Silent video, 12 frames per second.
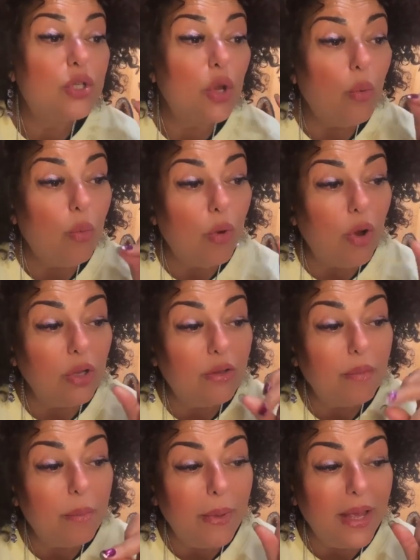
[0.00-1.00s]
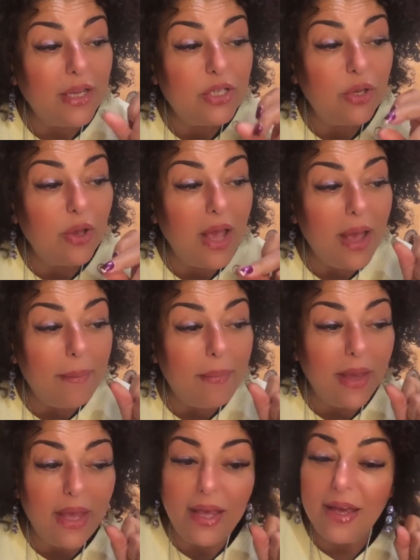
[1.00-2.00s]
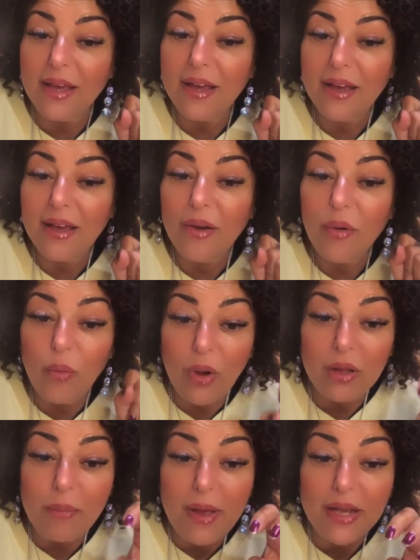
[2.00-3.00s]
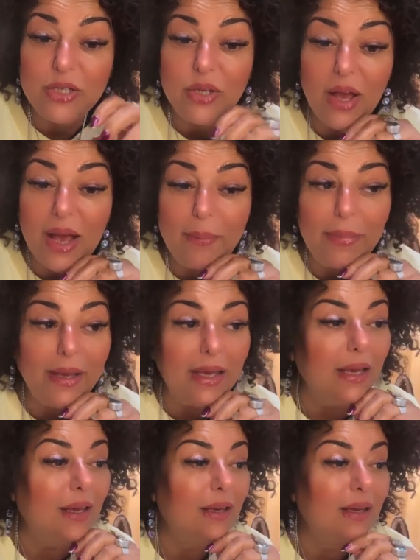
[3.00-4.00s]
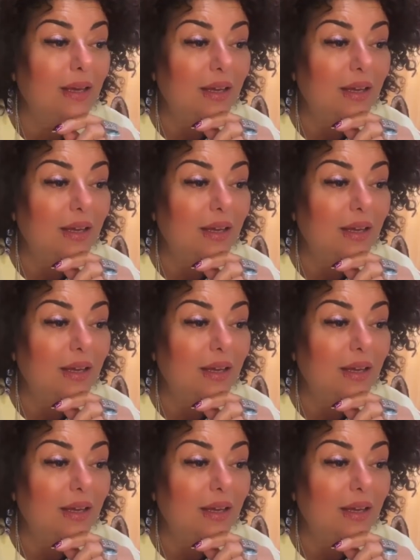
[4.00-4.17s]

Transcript: So what makes you happy? What makes you happy?